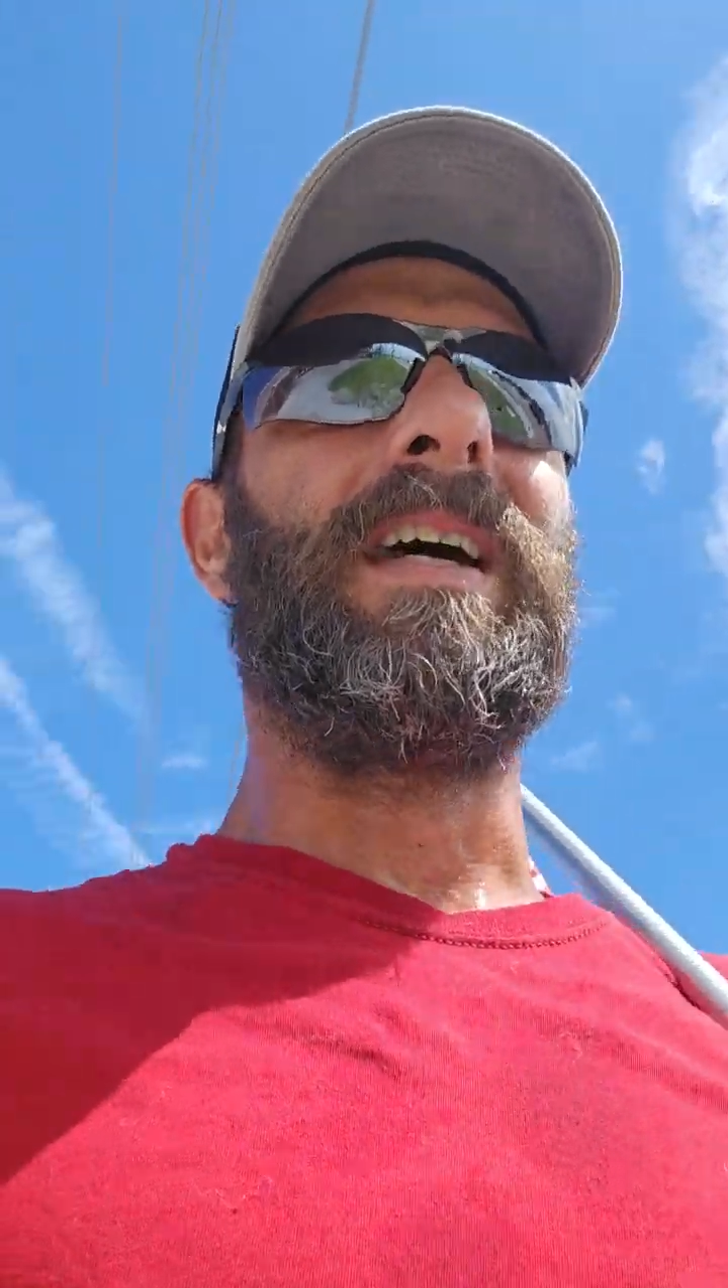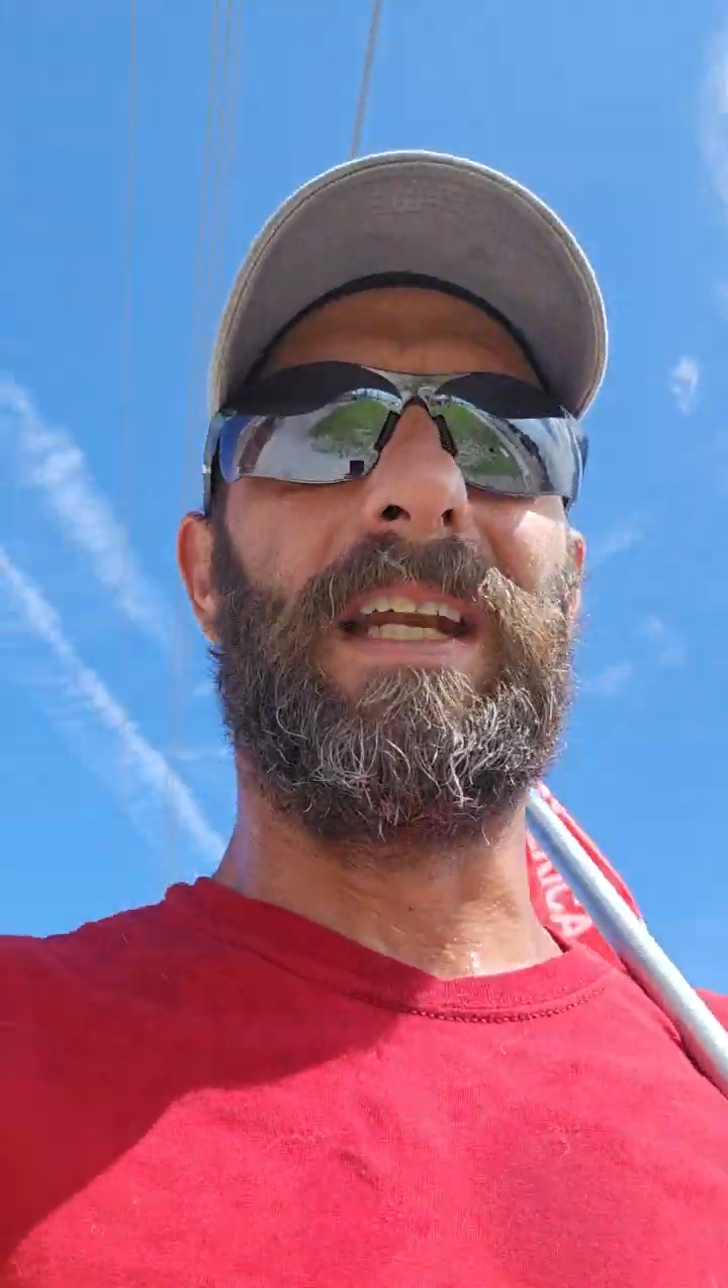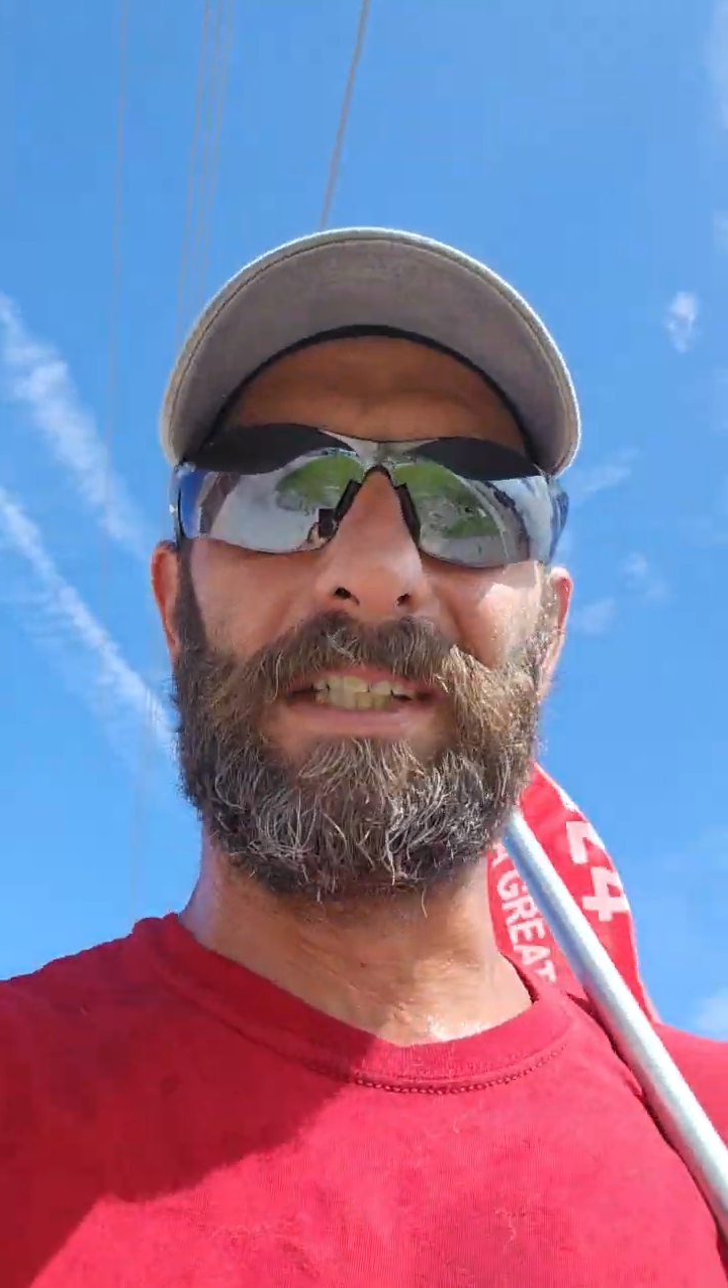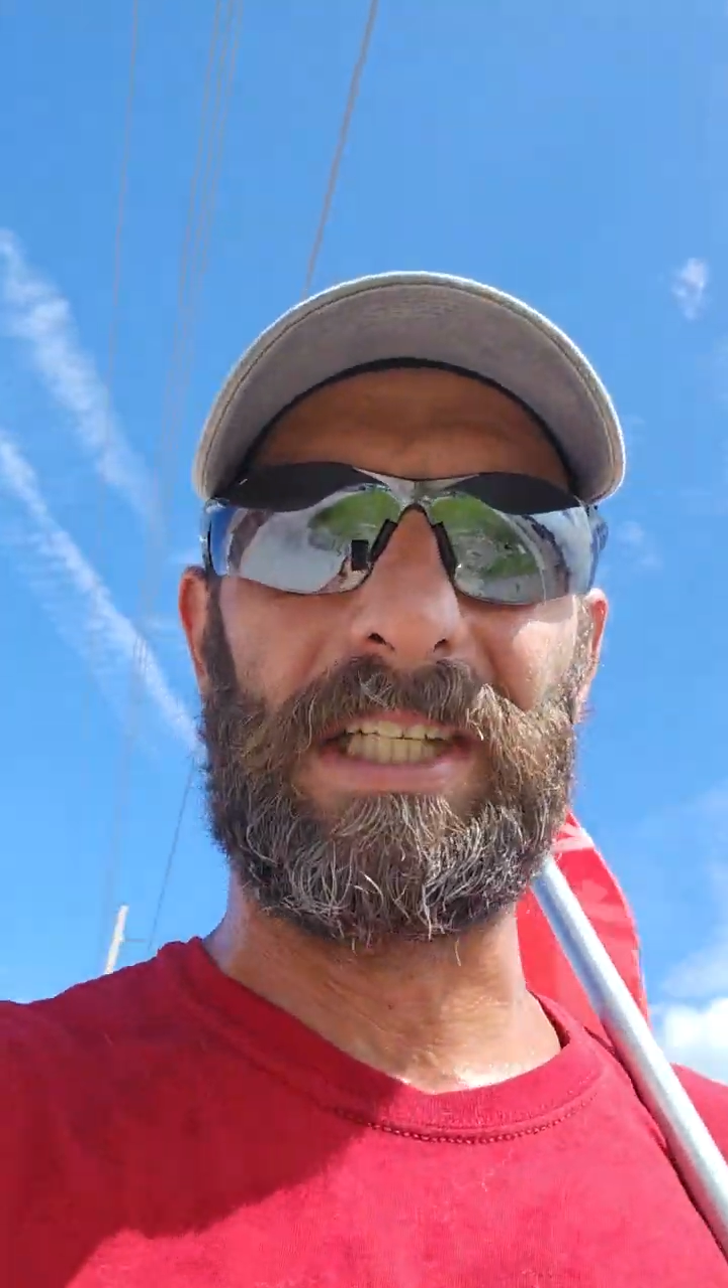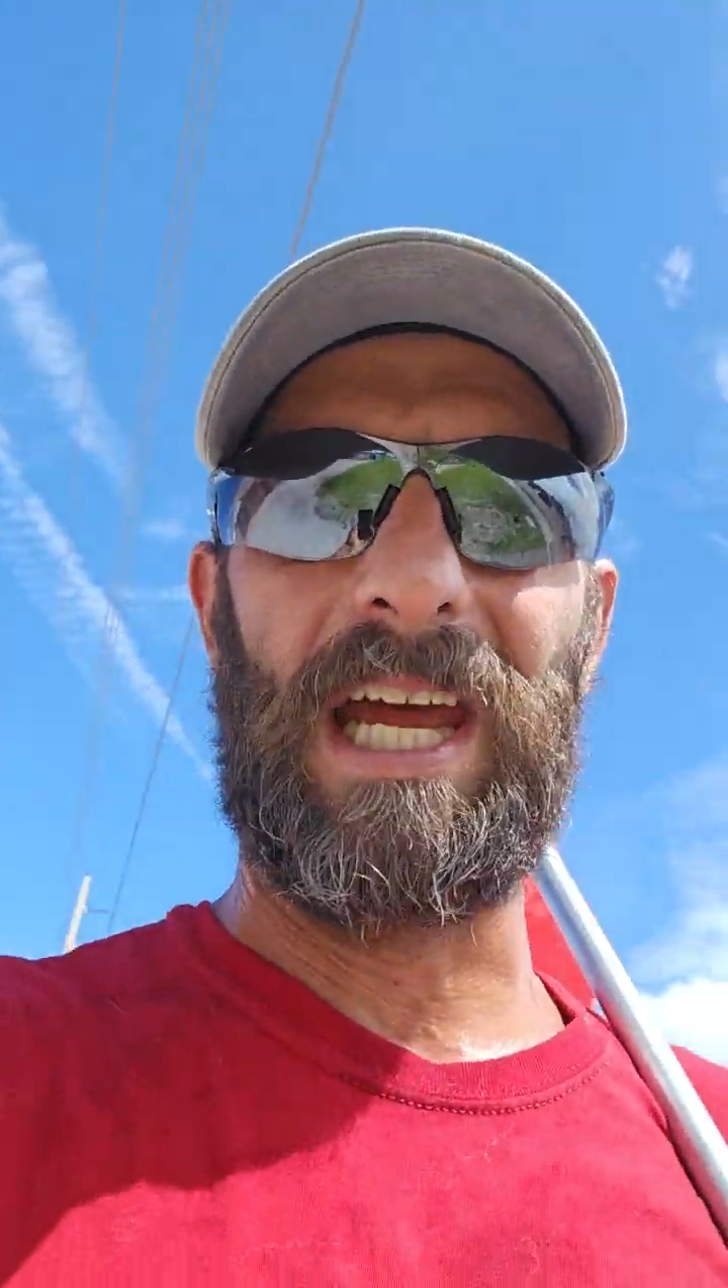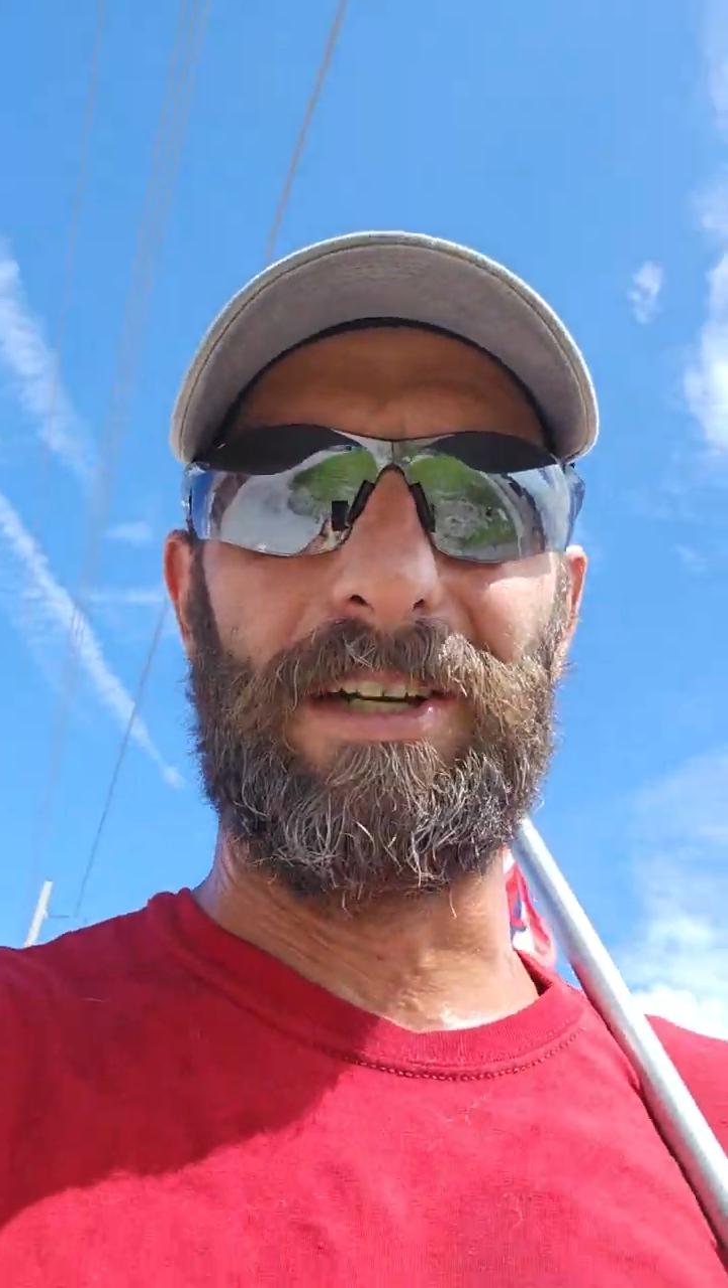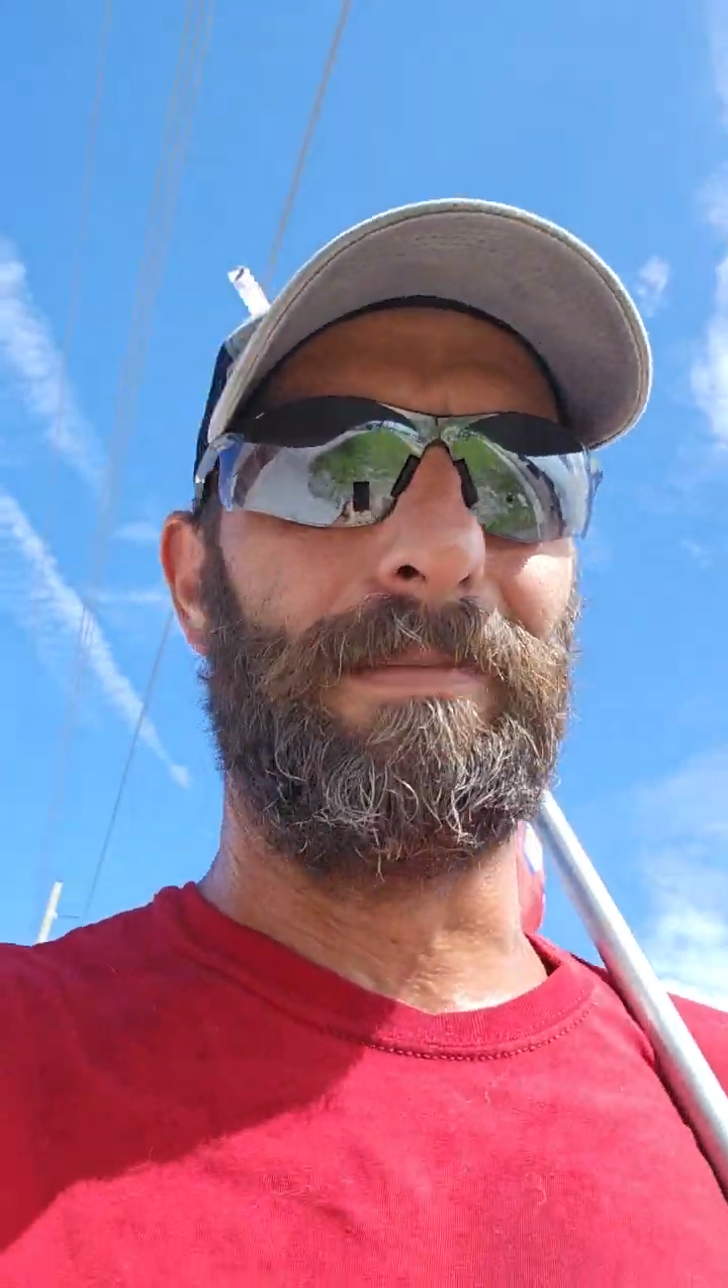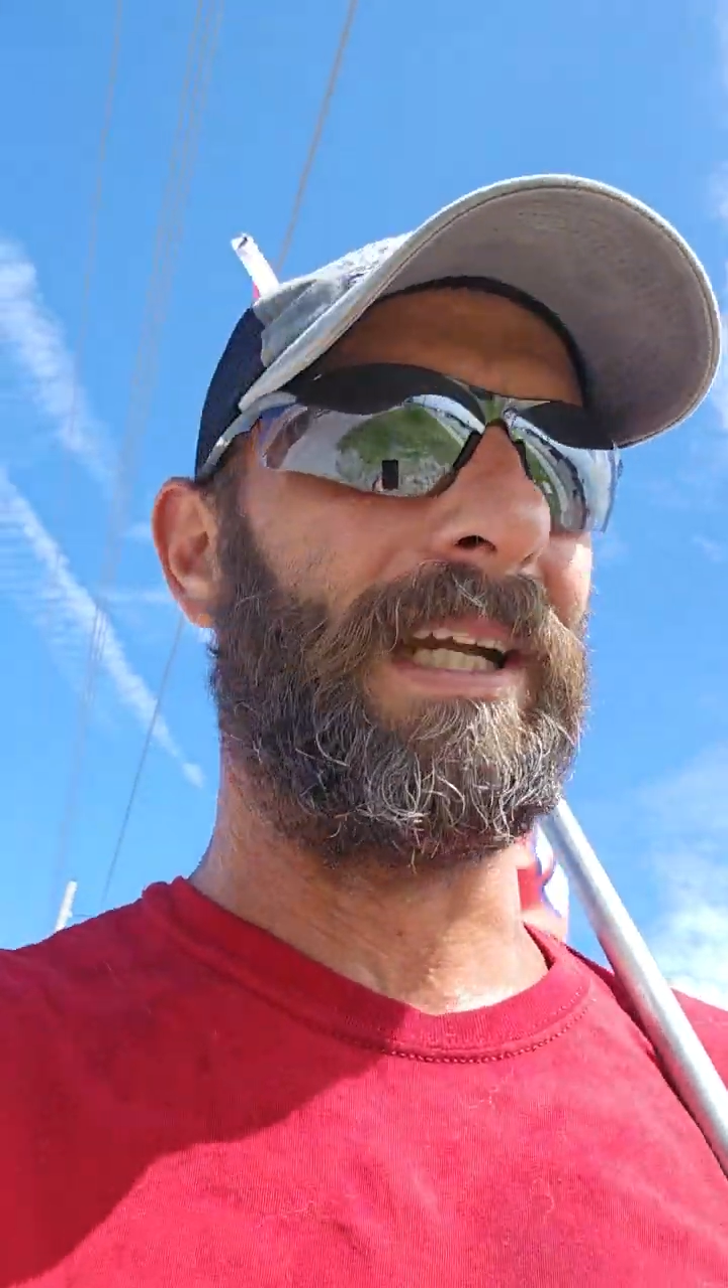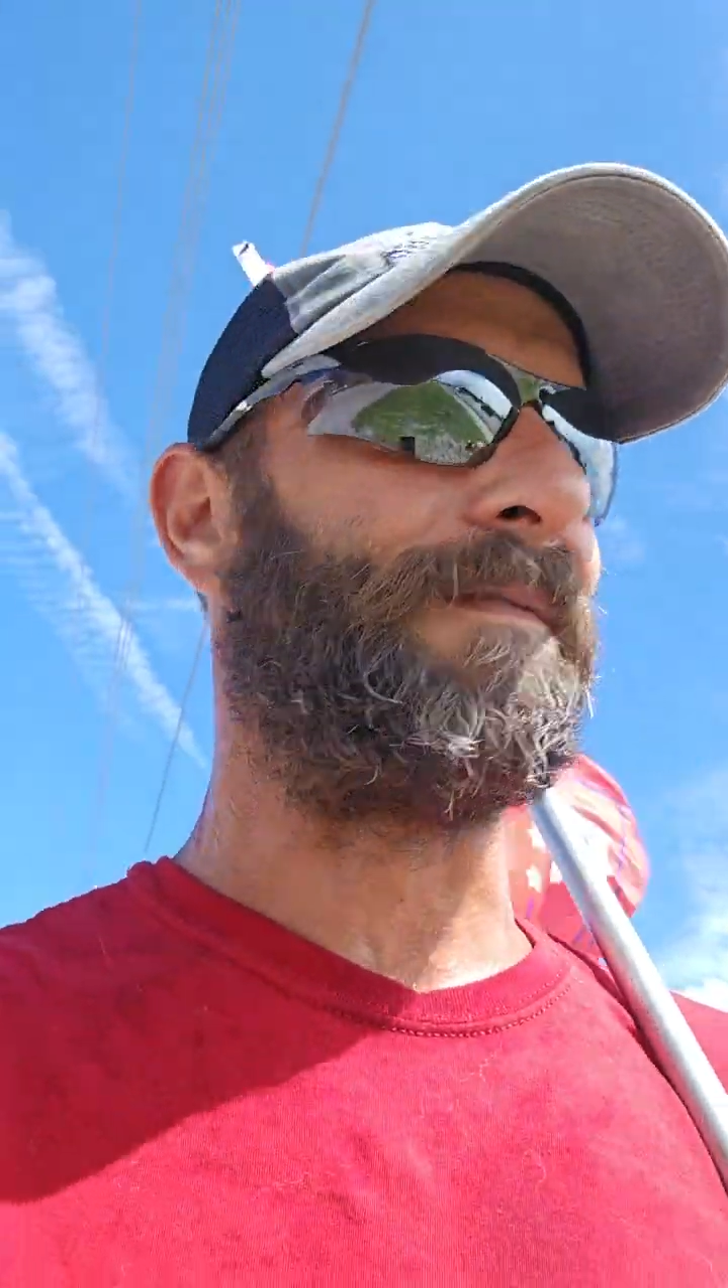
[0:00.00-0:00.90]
and instead they're being